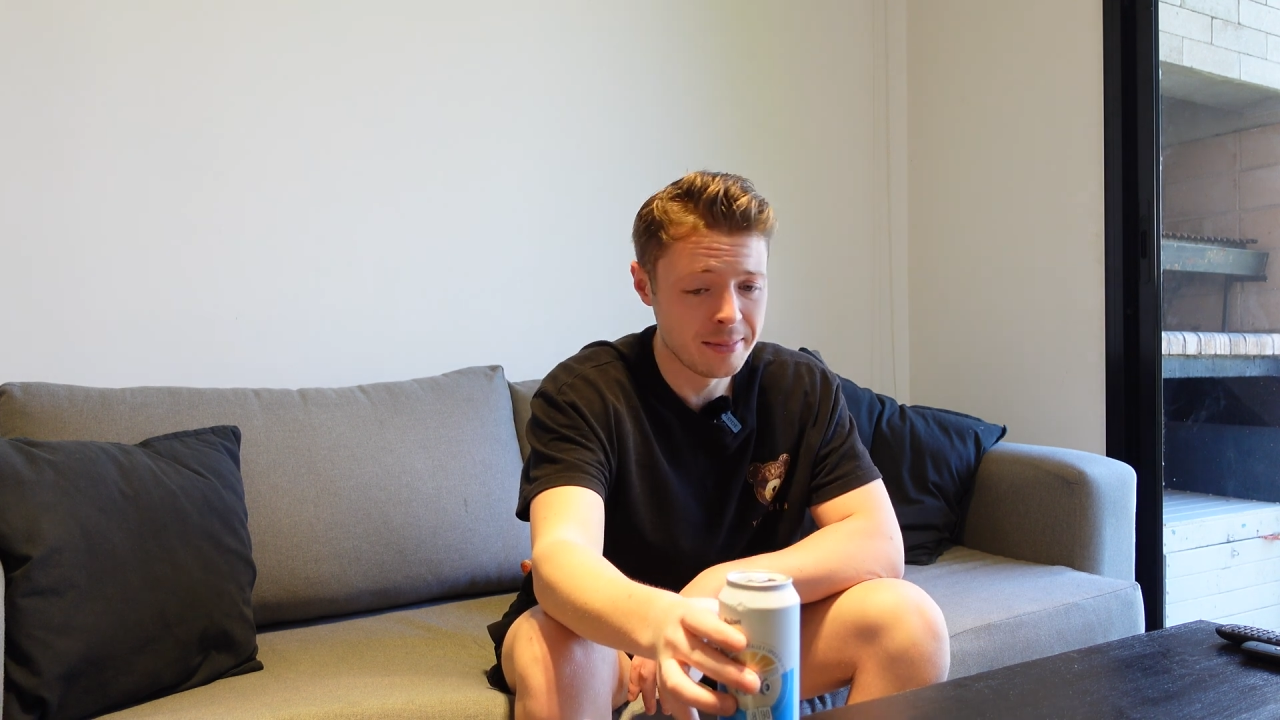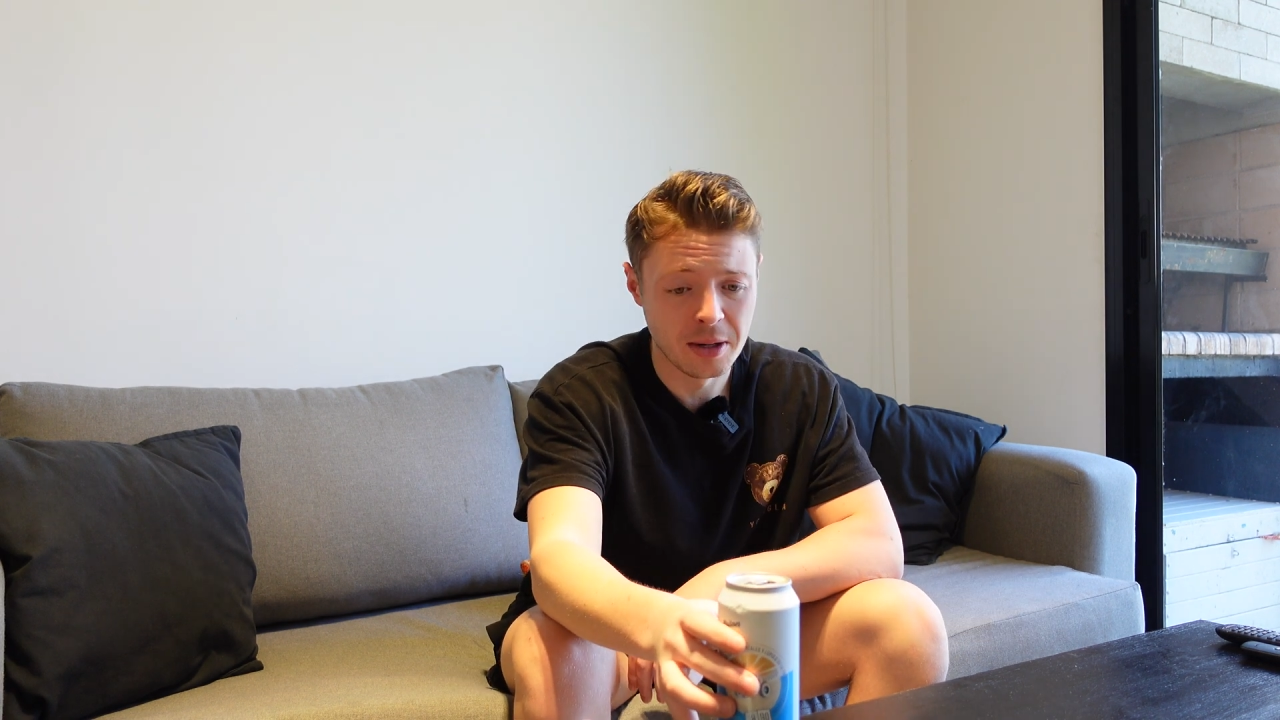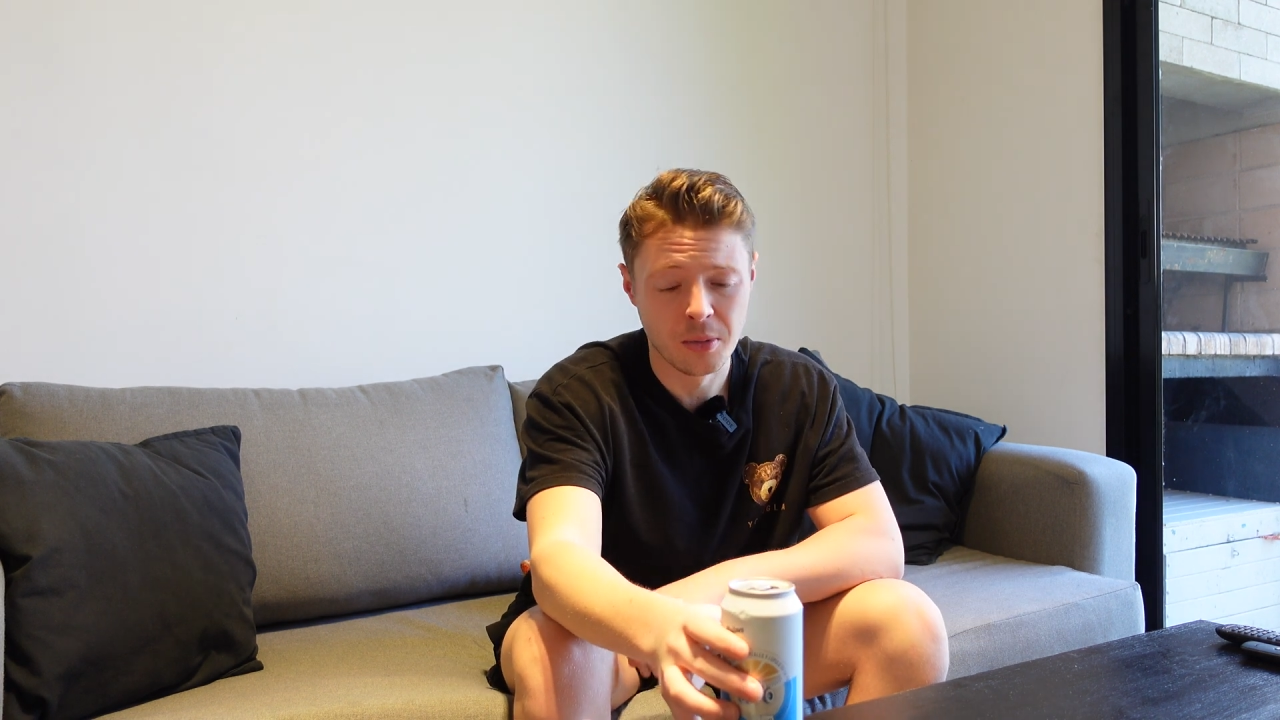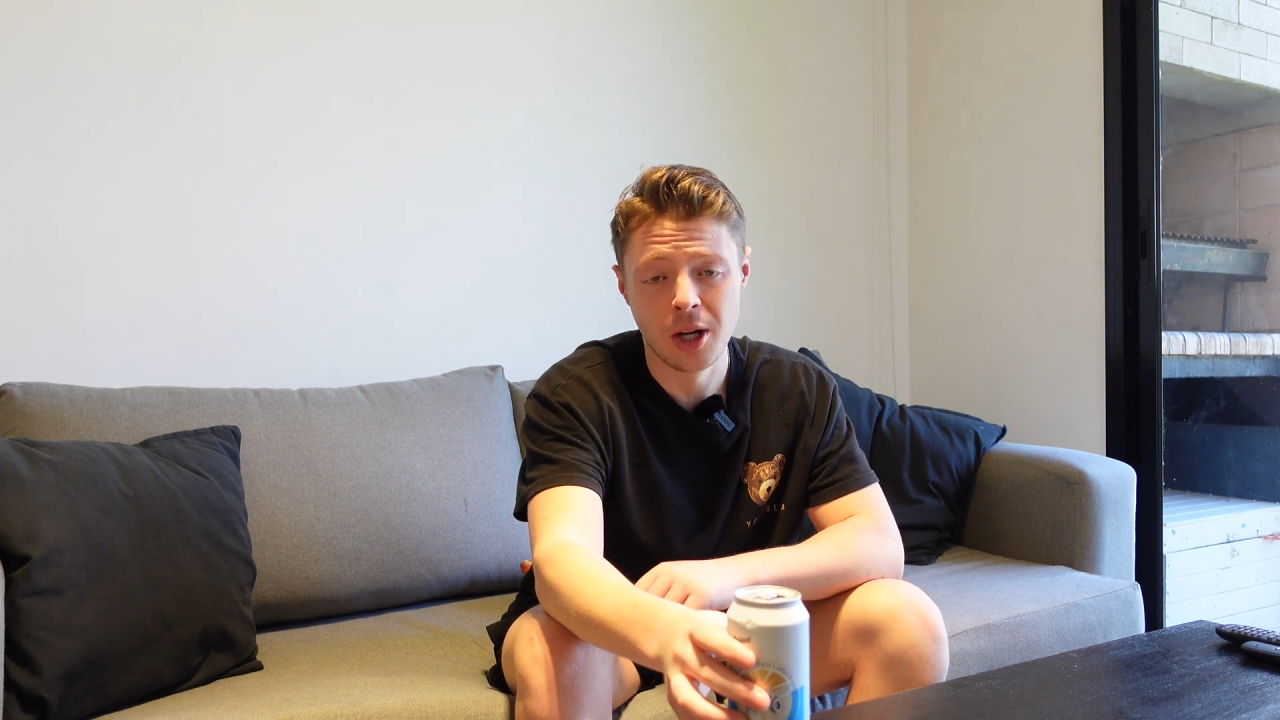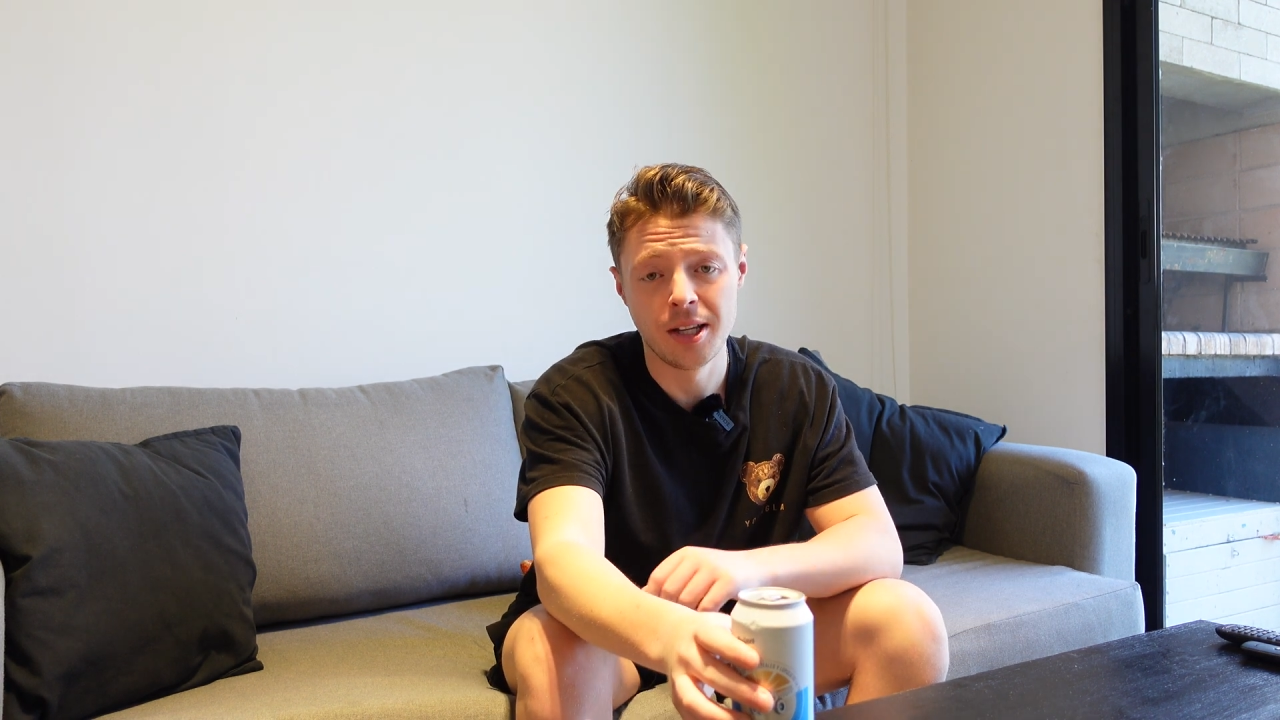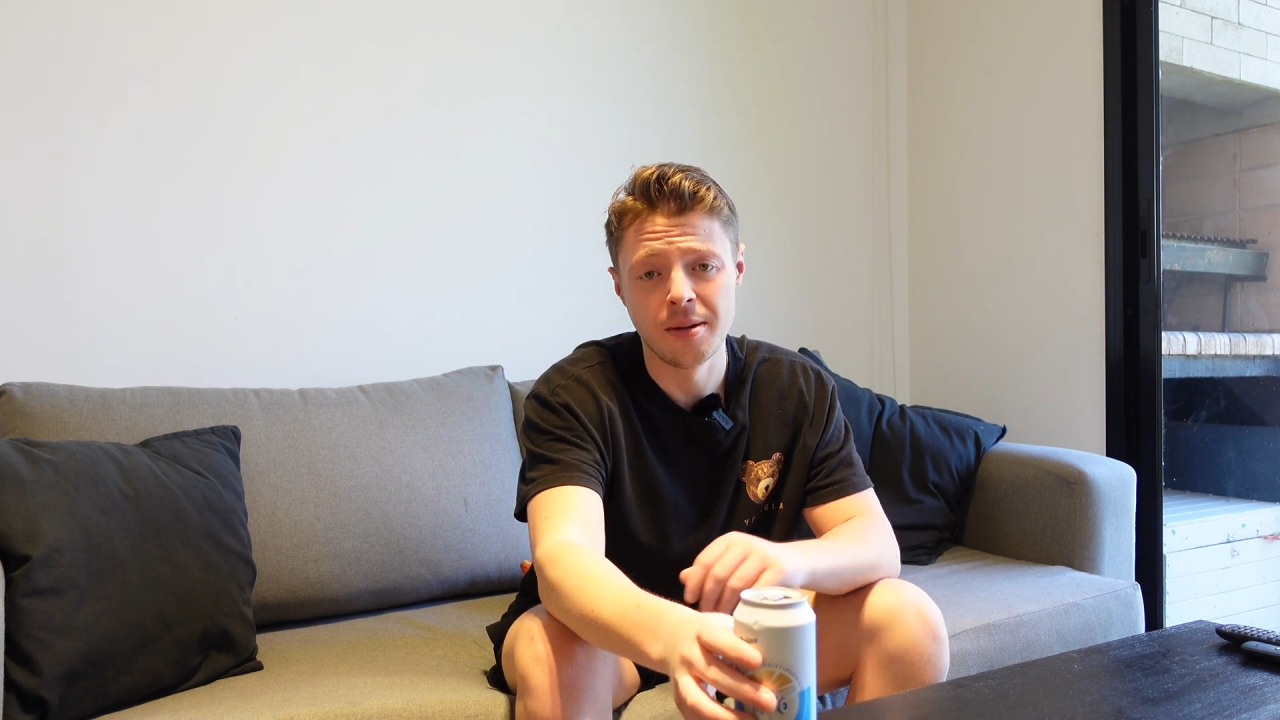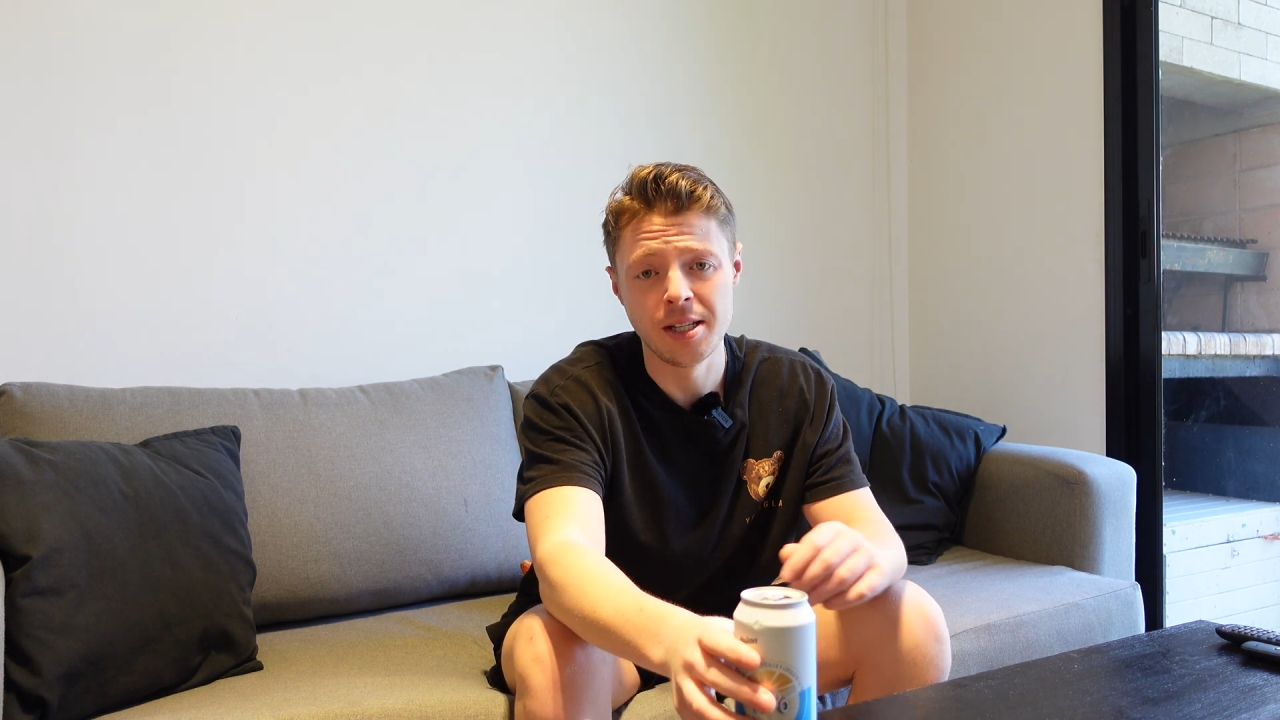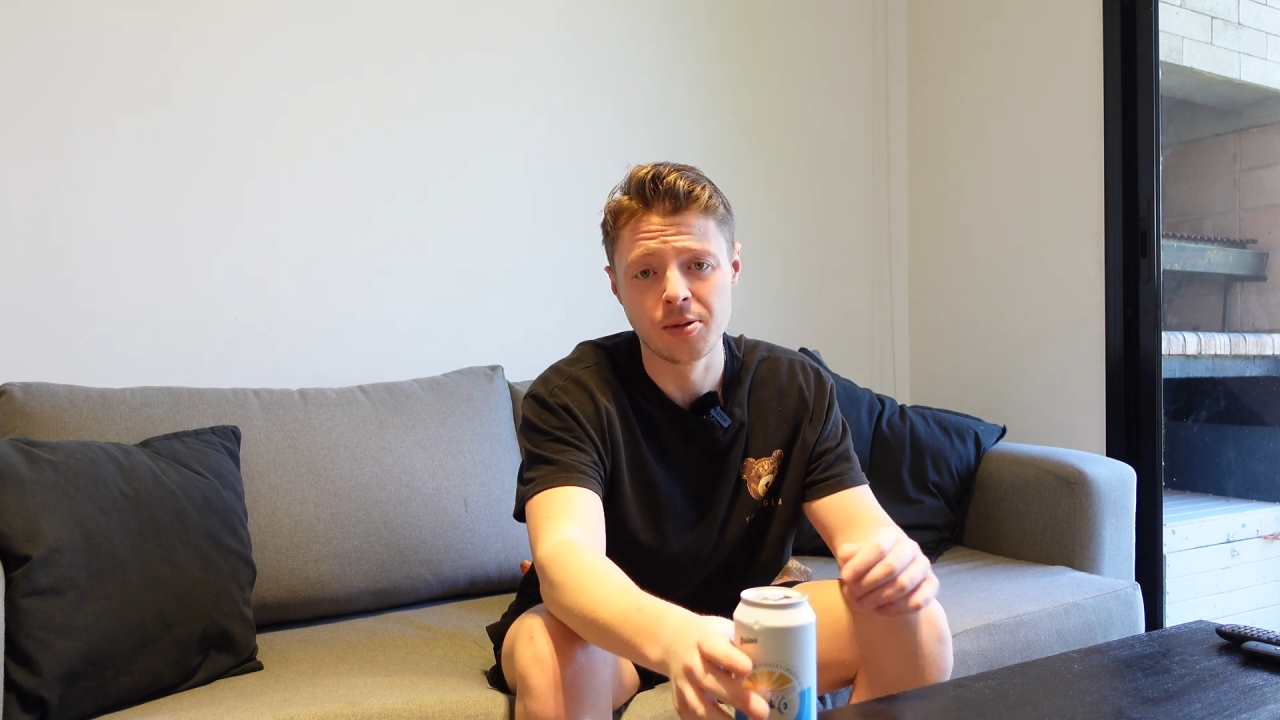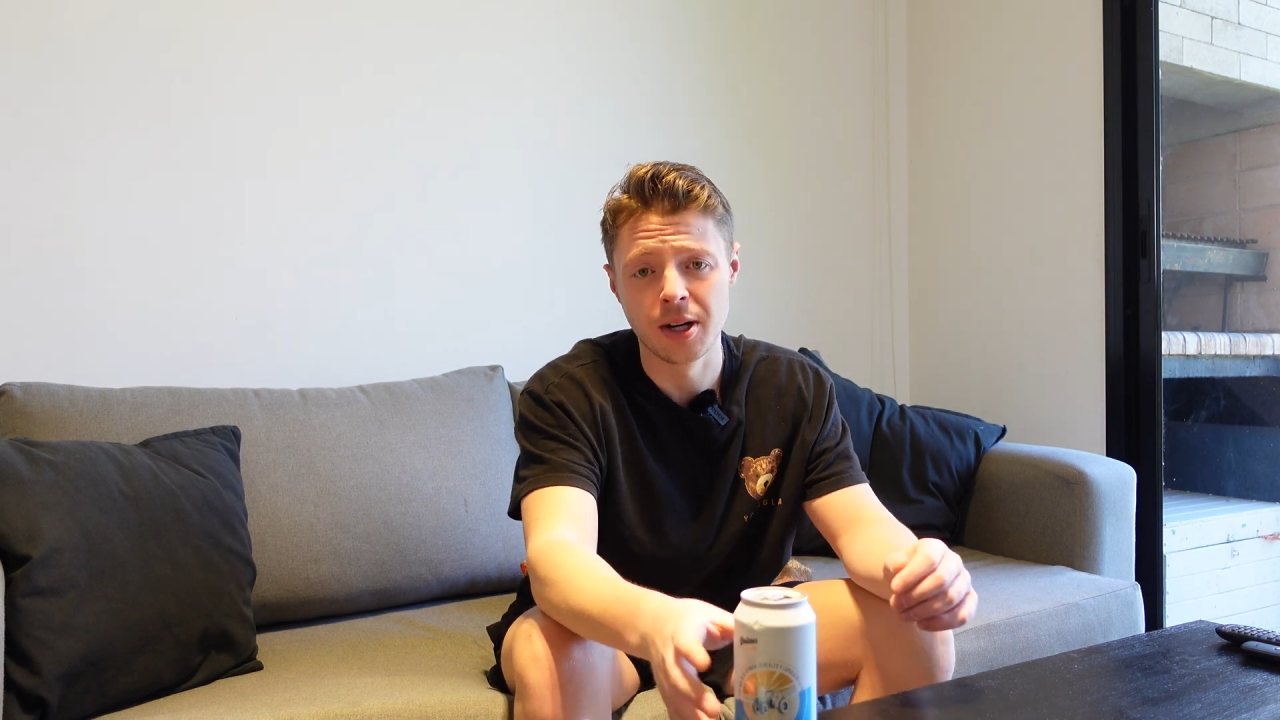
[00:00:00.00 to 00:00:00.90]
mean? Well, it means we're